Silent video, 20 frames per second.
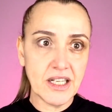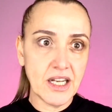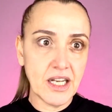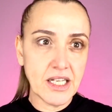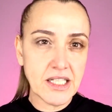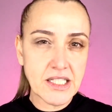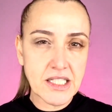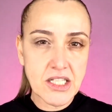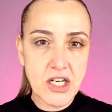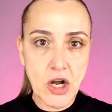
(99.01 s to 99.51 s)

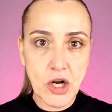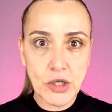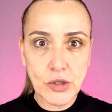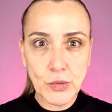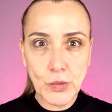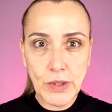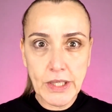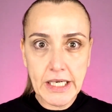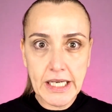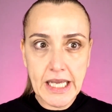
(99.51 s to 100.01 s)
it's not
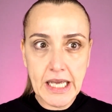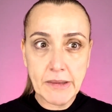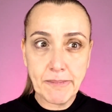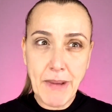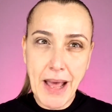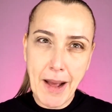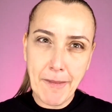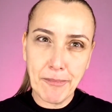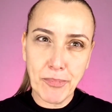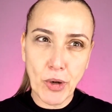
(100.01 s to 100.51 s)
really
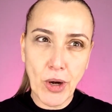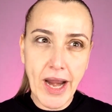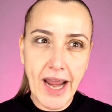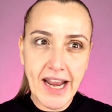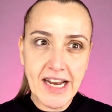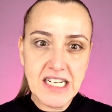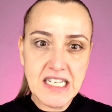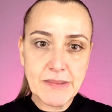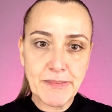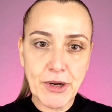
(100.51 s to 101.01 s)
about
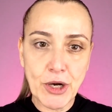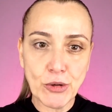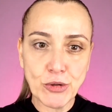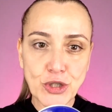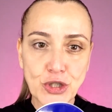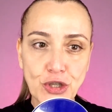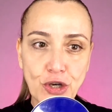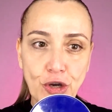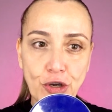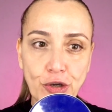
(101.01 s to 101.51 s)
brands, but I'll
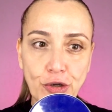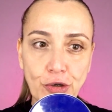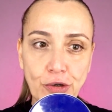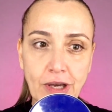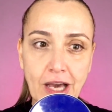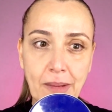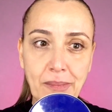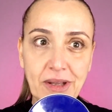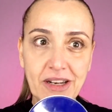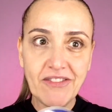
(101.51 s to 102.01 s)
show you
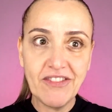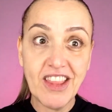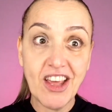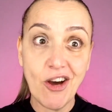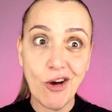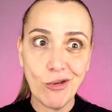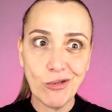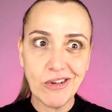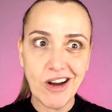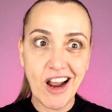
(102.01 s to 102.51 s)
a bit of the
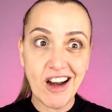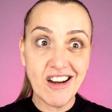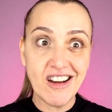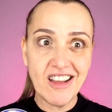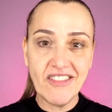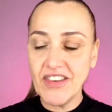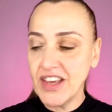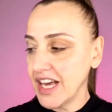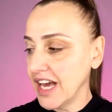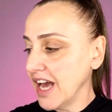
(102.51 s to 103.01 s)
old
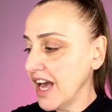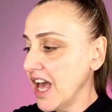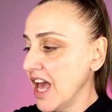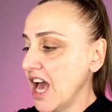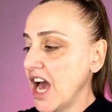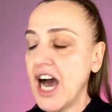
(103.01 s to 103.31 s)
Nivea.